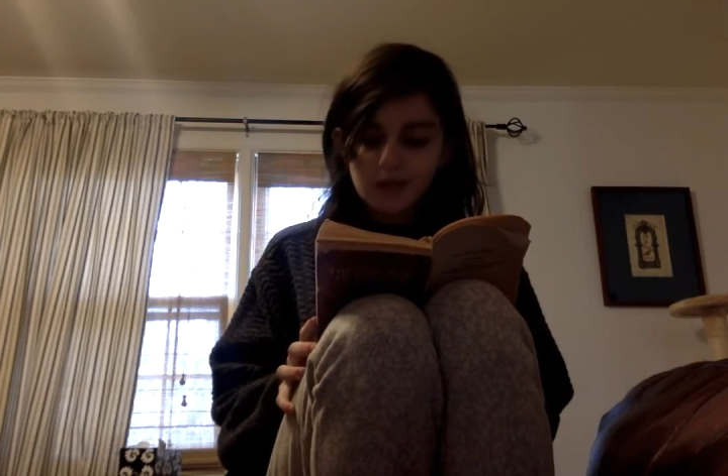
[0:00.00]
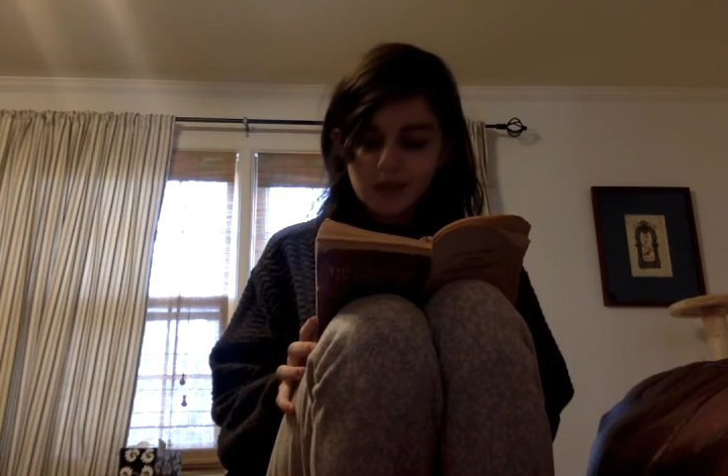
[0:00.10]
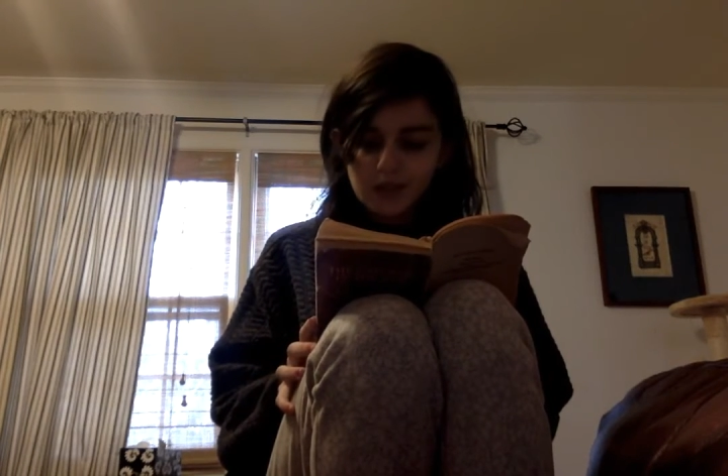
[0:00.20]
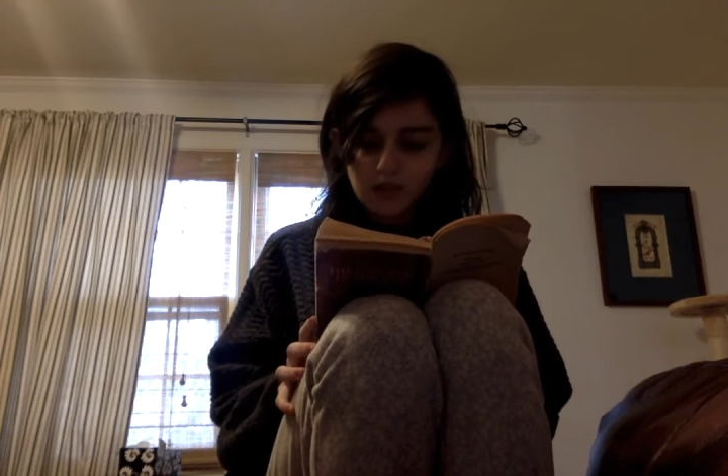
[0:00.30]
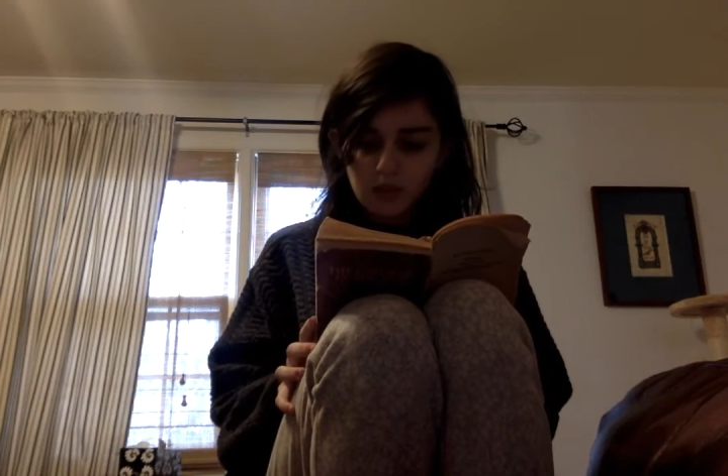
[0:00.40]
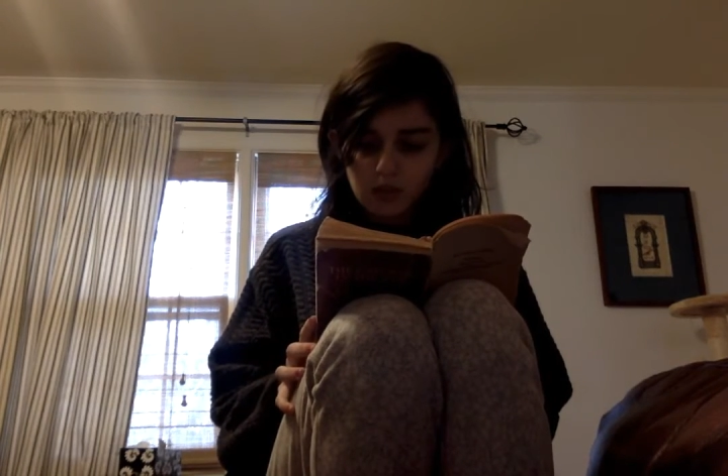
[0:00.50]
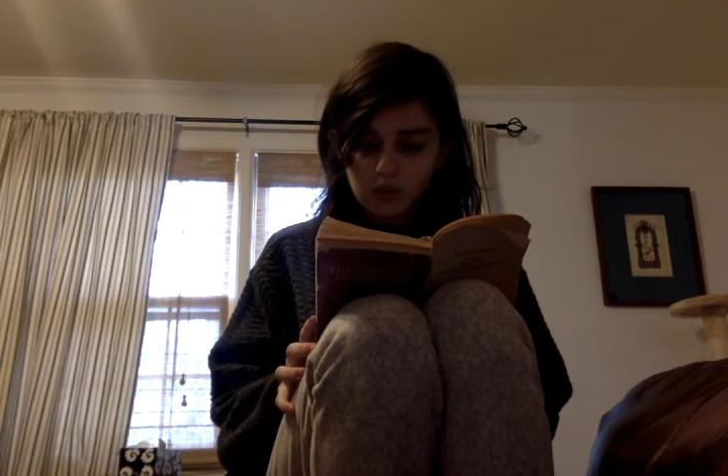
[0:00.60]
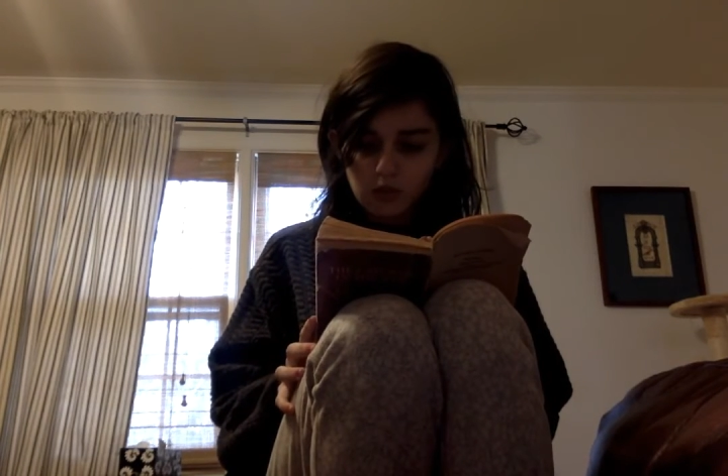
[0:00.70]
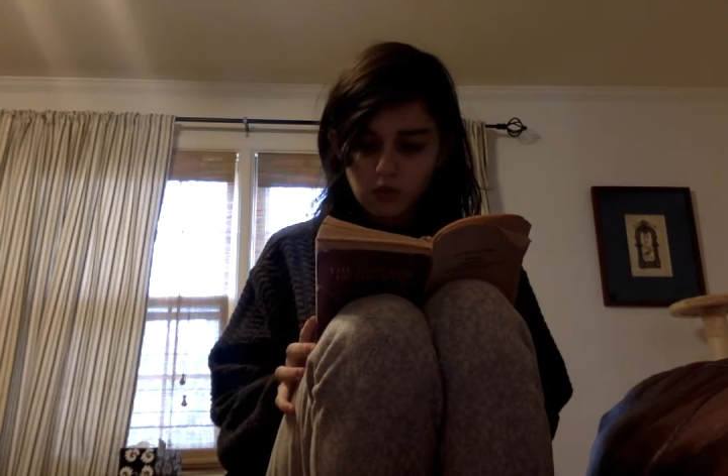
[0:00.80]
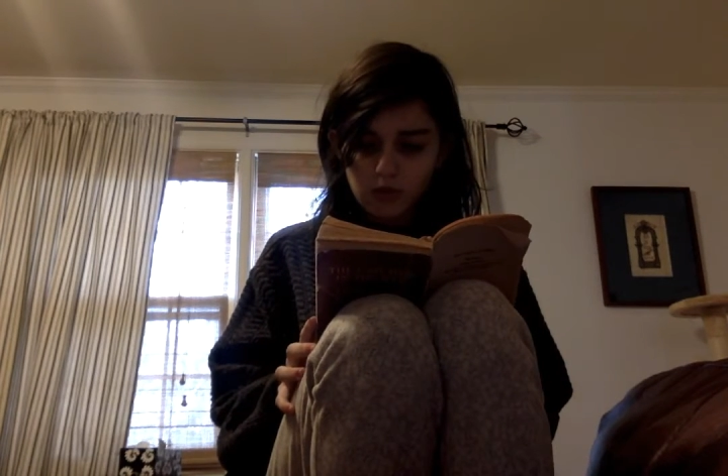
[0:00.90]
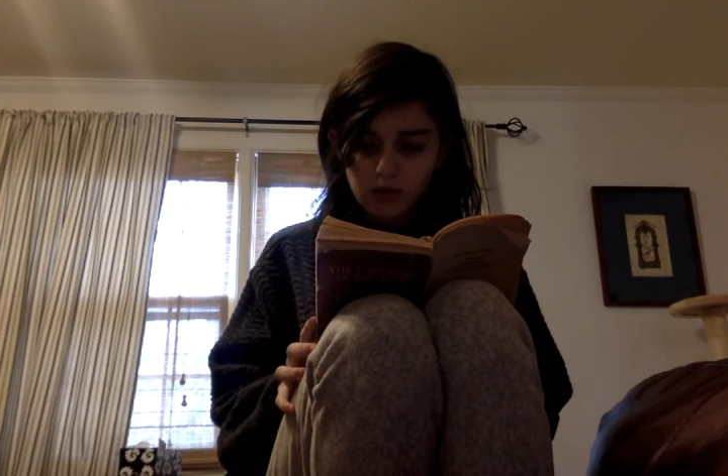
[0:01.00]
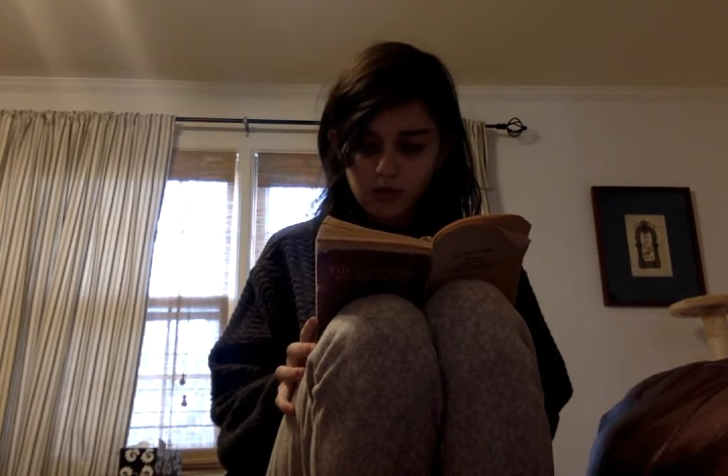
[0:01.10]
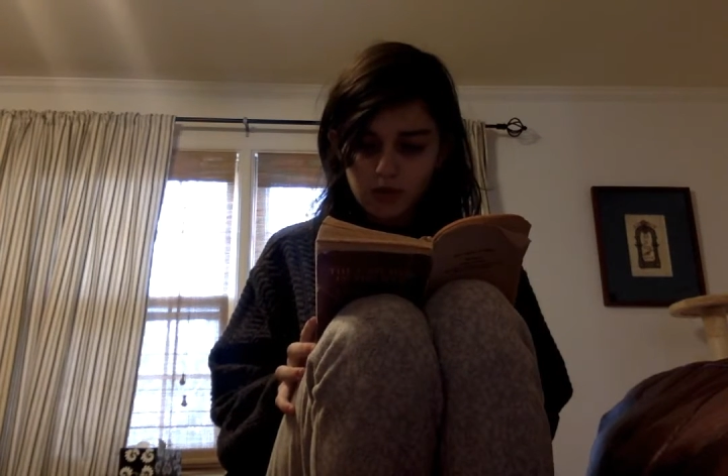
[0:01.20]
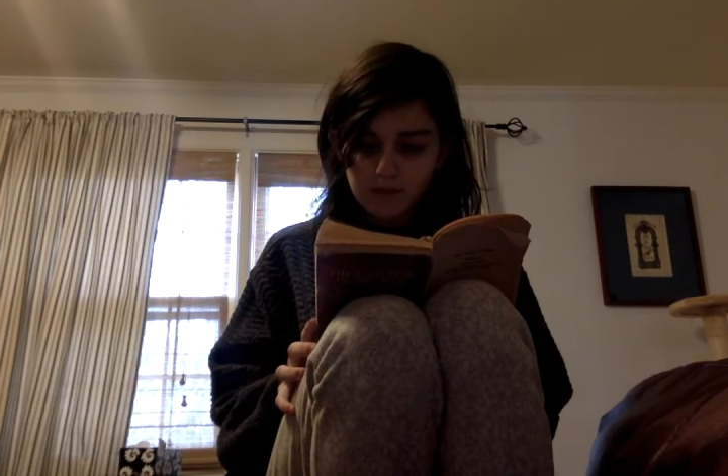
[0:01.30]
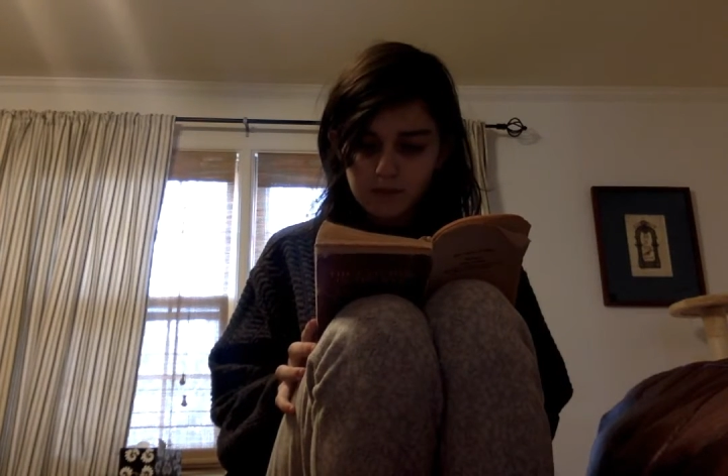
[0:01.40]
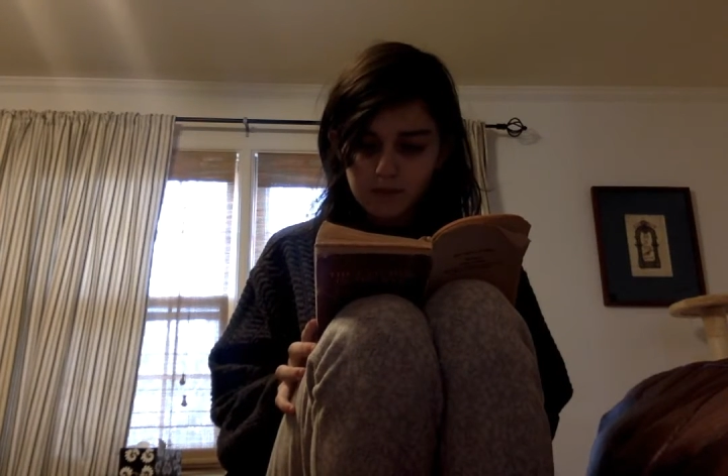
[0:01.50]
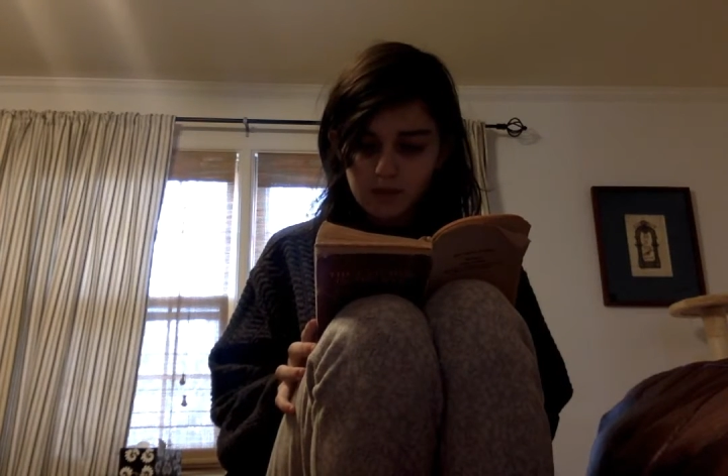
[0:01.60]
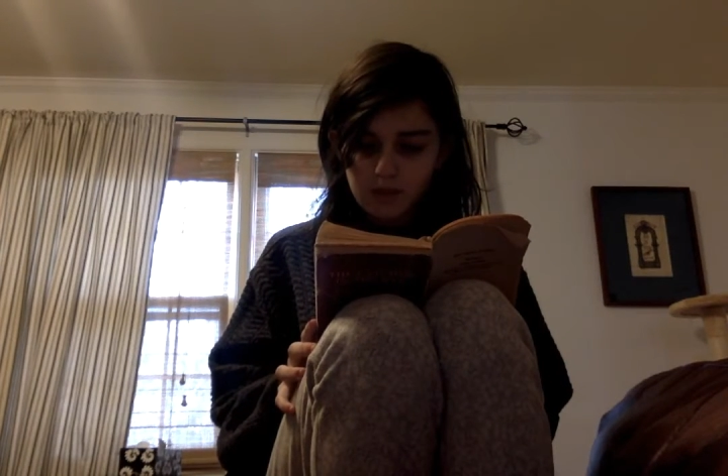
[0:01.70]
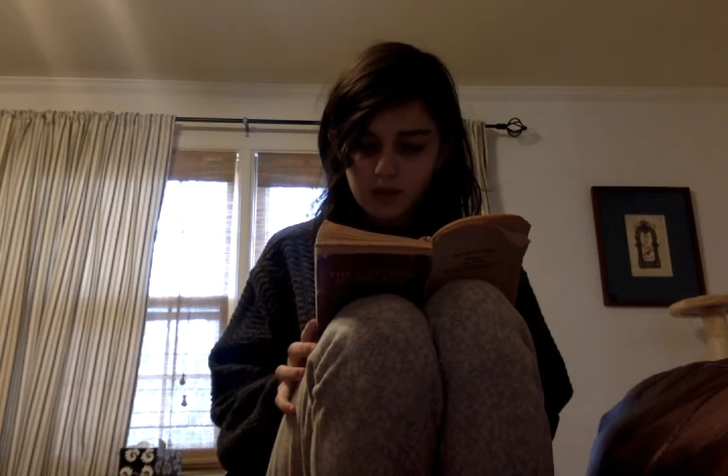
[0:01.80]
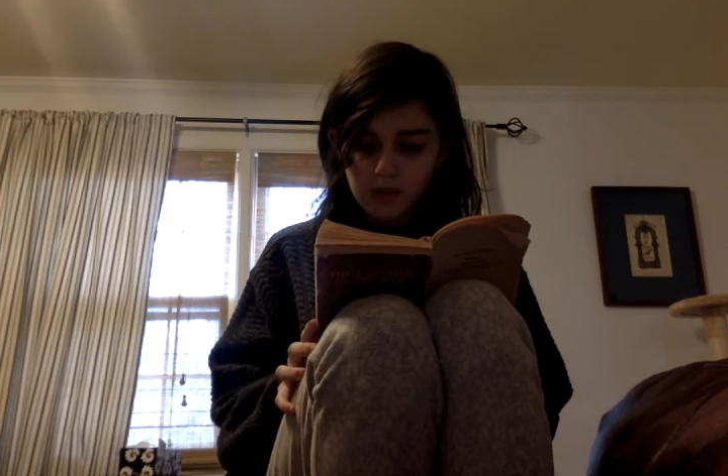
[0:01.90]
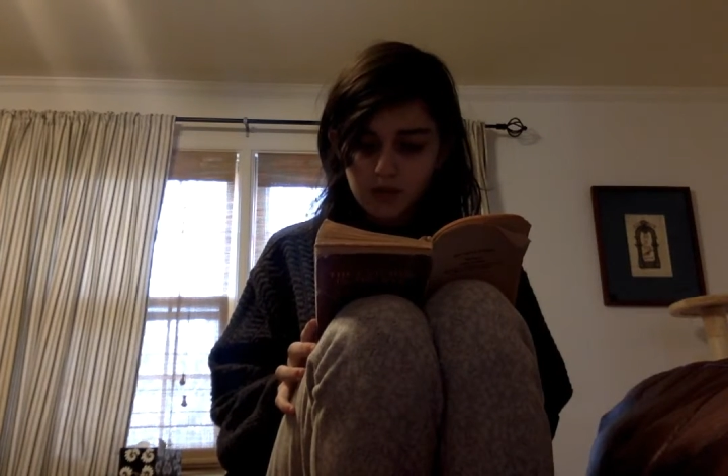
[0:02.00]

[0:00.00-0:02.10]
it's a long story, sir. I